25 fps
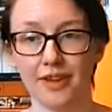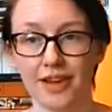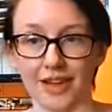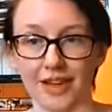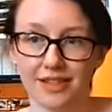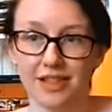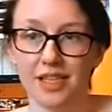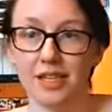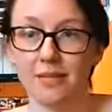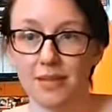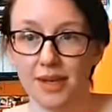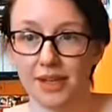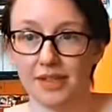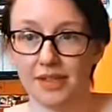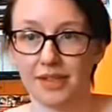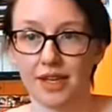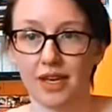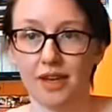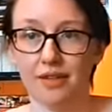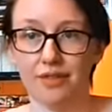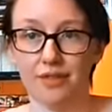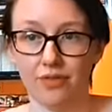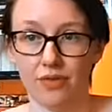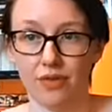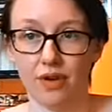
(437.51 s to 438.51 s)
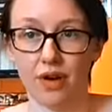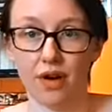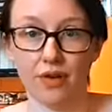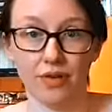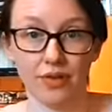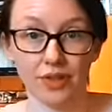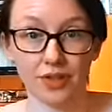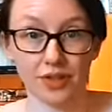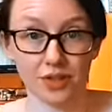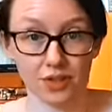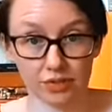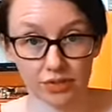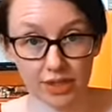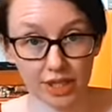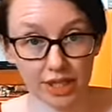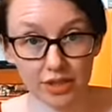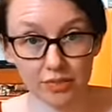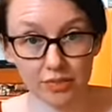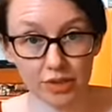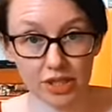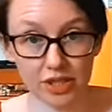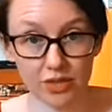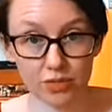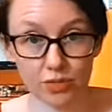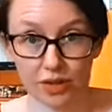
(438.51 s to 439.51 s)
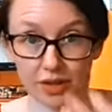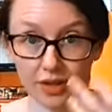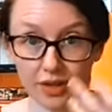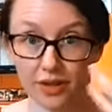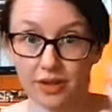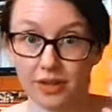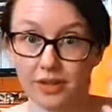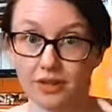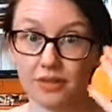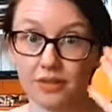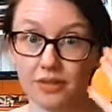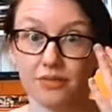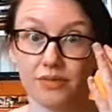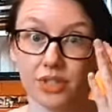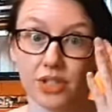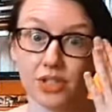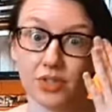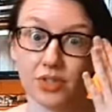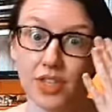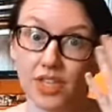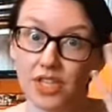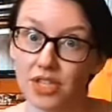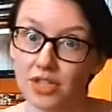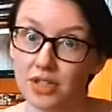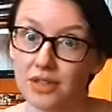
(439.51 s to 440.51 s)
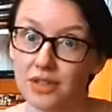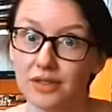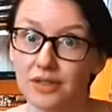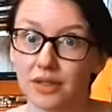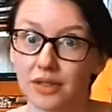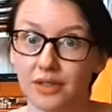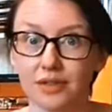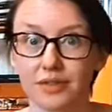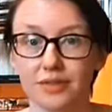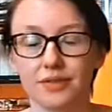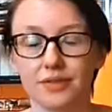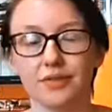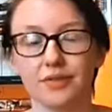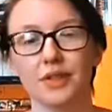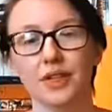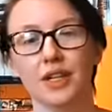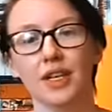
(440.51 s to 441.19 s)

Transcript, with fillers: If I see myself on the screen, which one of the frustrations of,